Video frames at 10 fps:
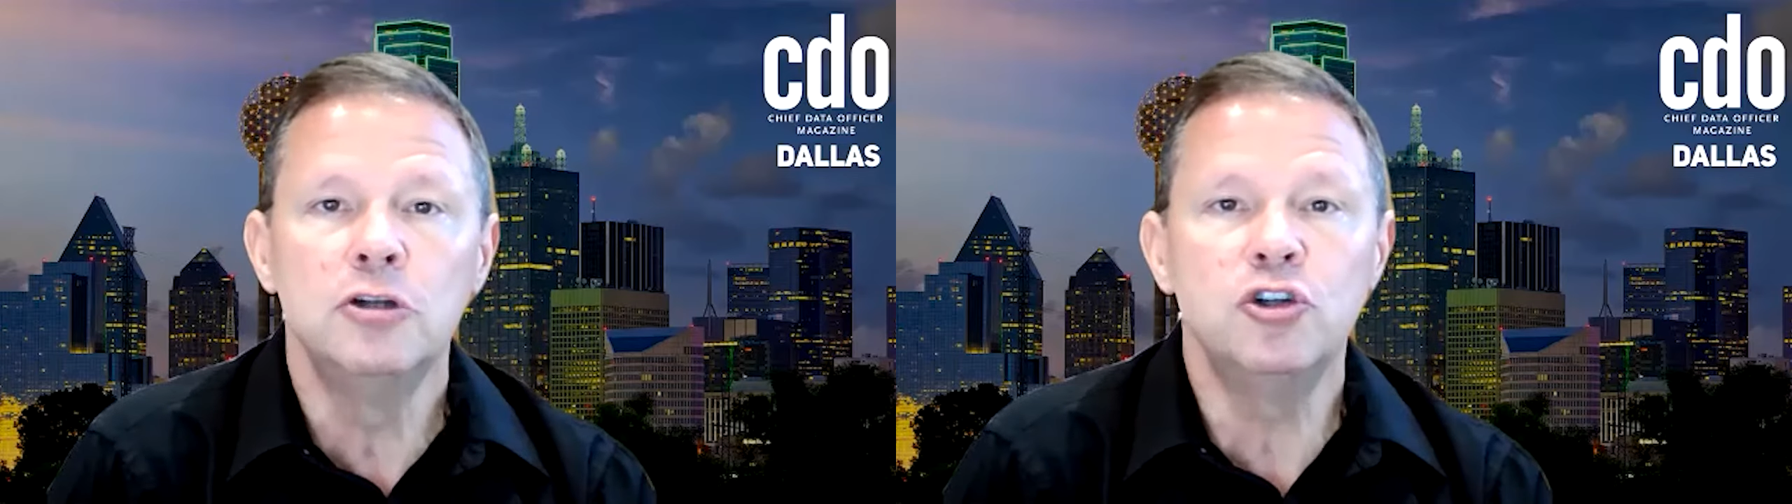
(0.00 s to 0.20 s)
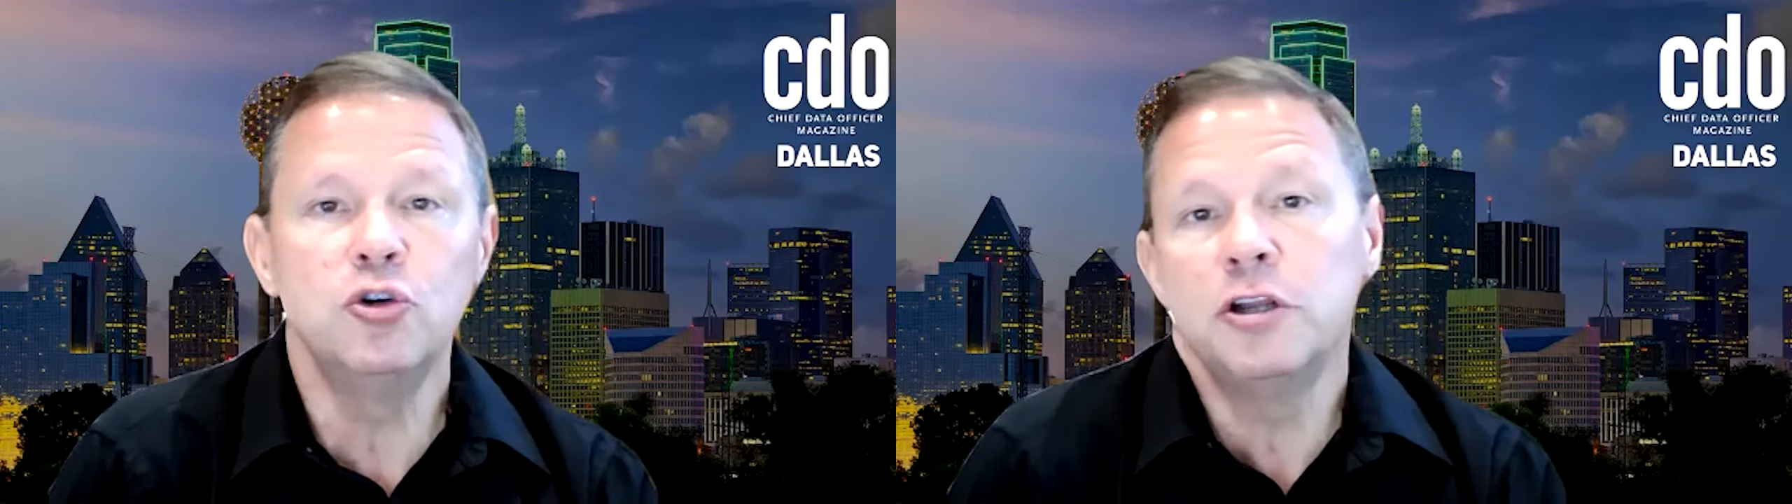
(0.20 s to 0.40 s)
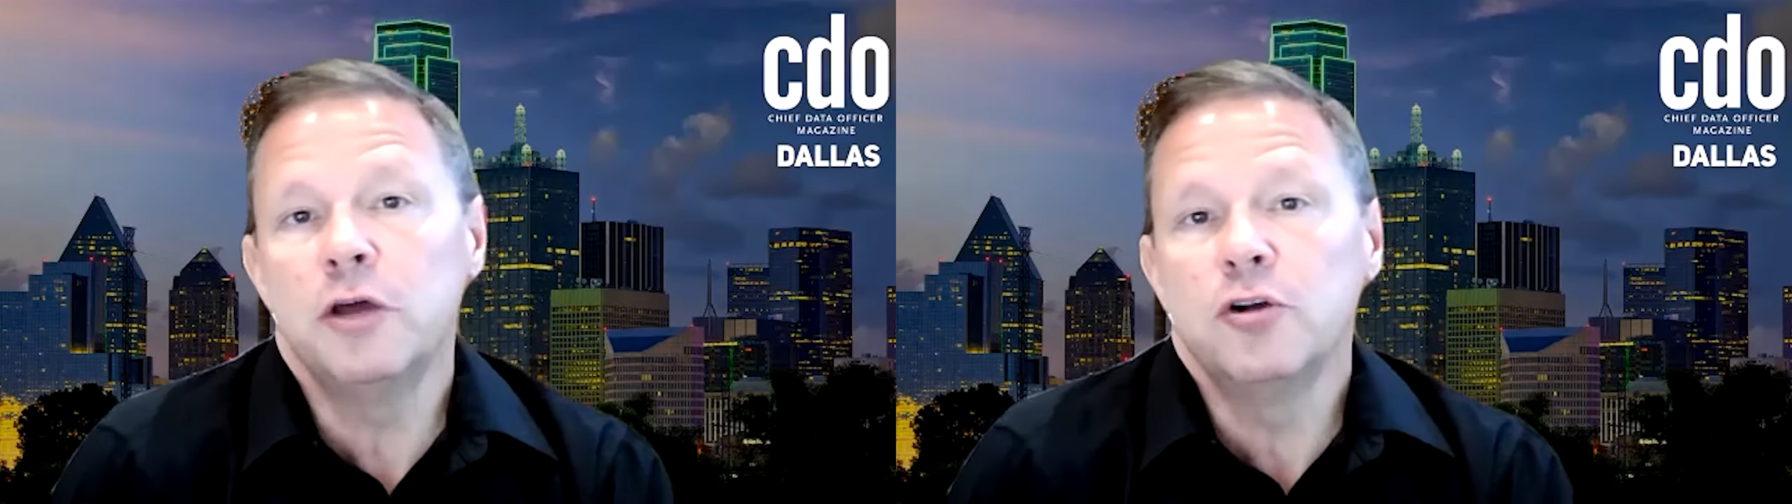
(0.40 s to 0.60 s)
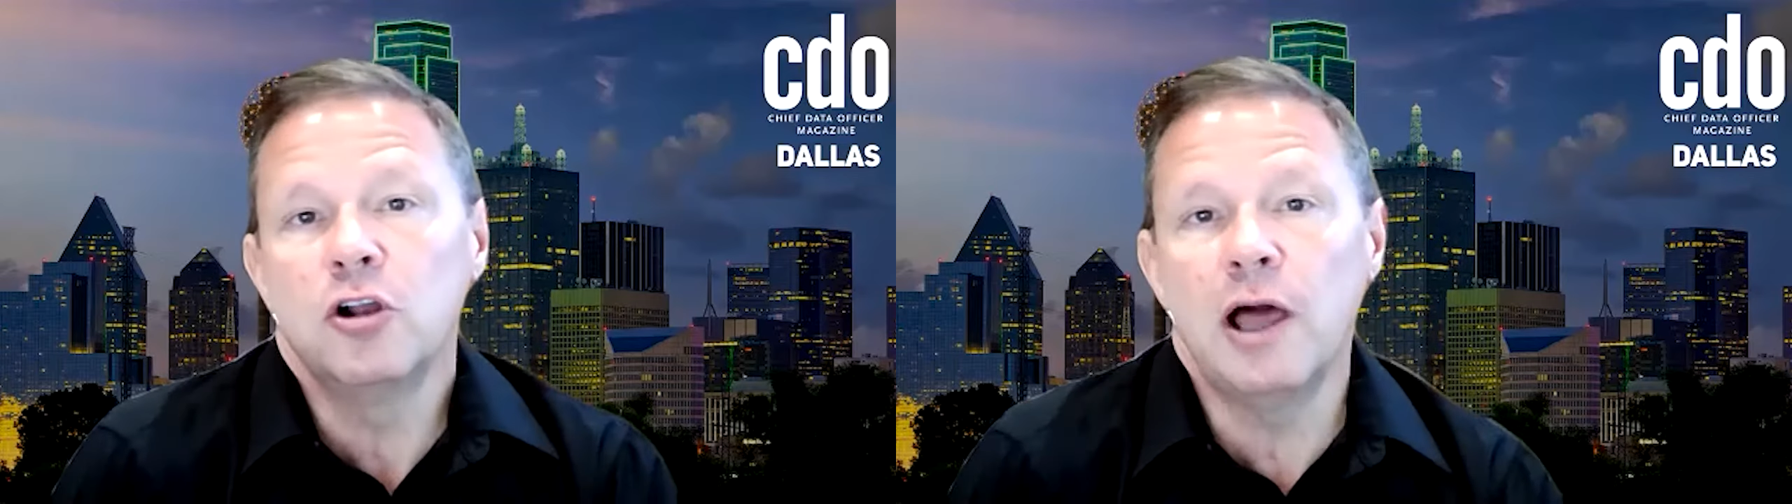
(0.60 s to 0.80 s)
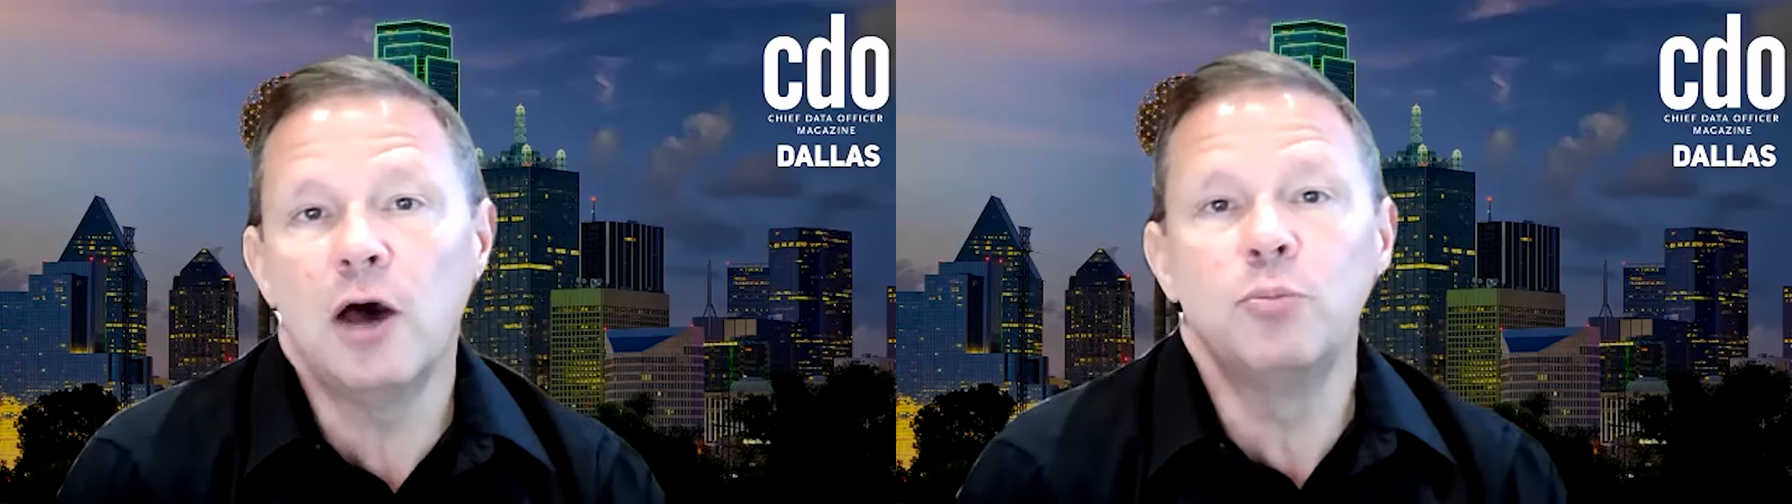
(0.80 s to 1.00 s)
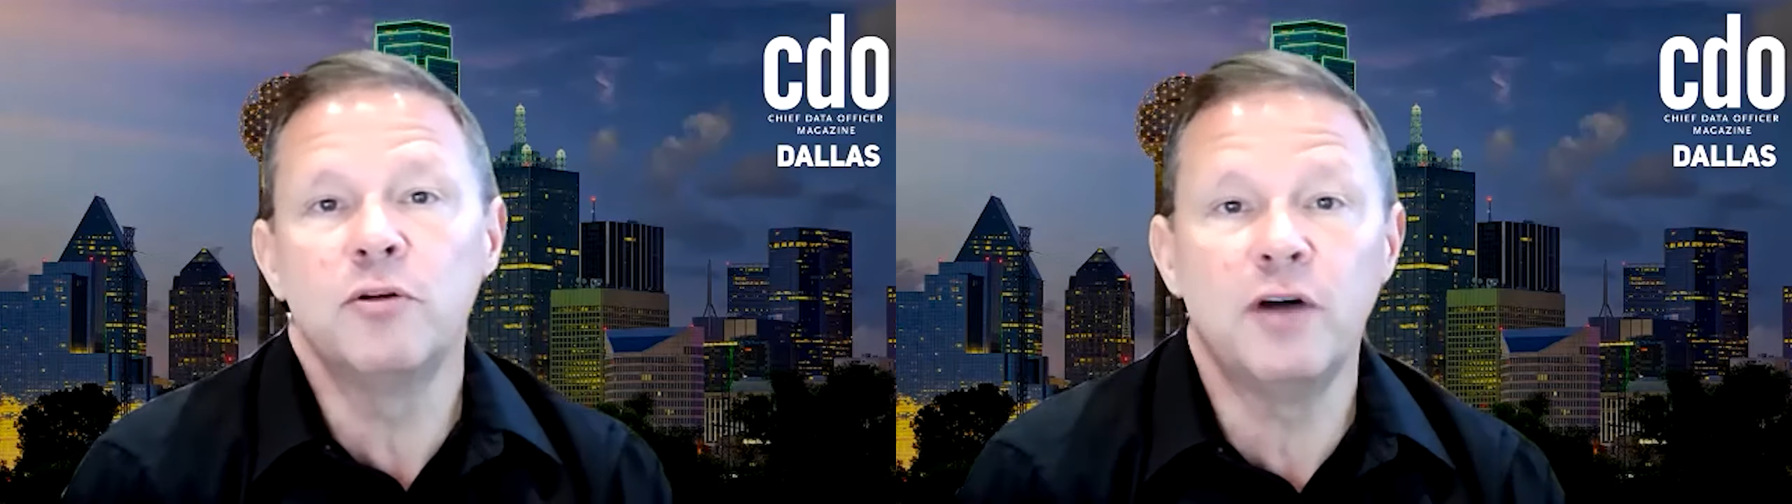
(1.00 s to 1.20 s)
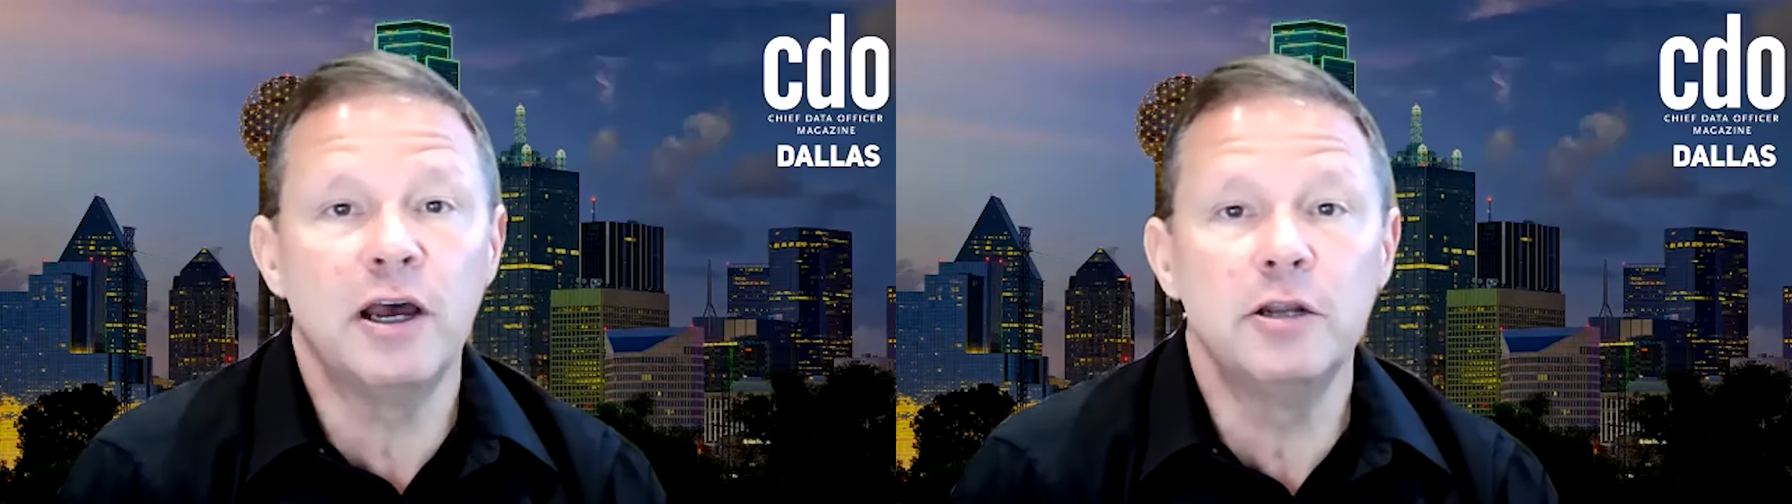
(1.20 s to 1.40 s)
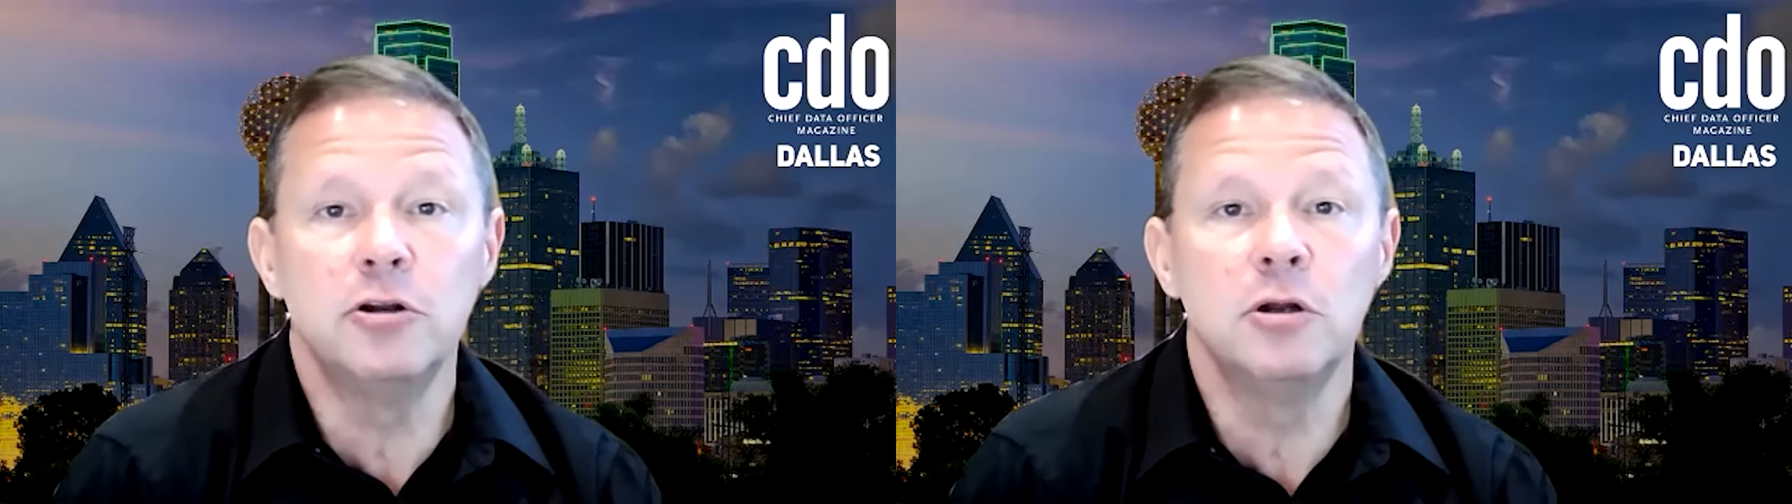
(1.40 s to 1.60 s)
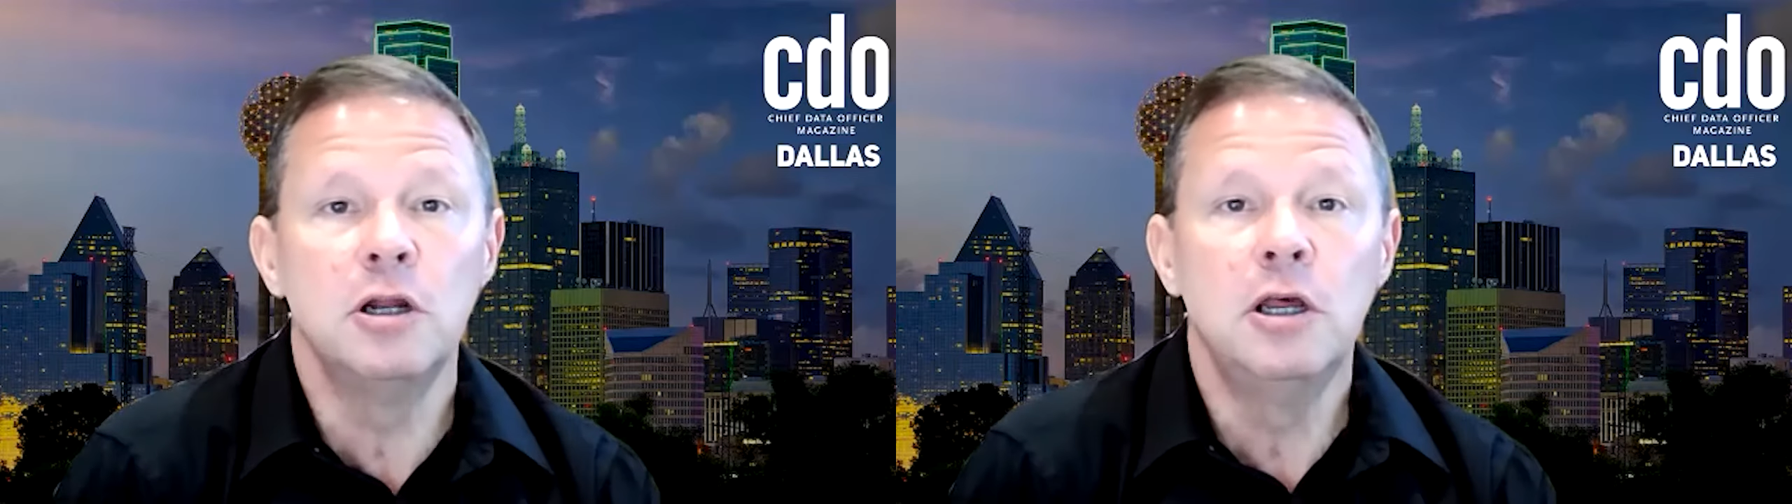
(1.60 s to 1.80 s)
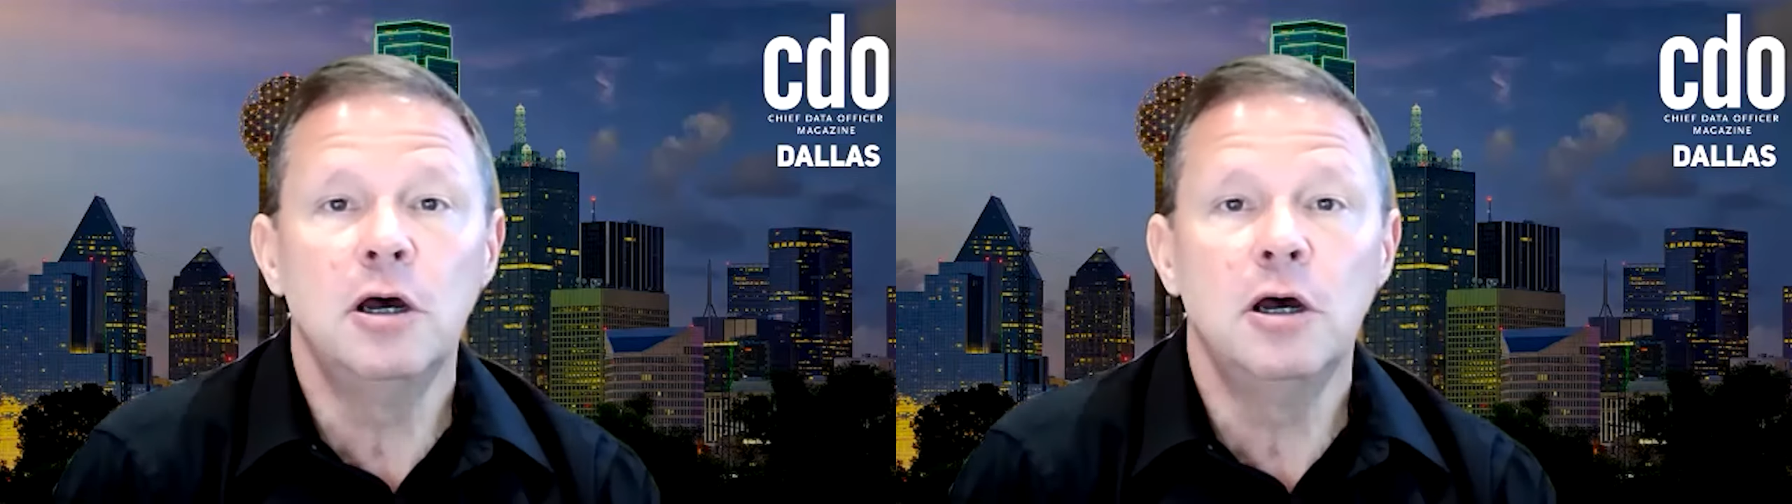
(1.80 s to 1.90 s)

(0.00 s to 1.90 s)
to another cloud provider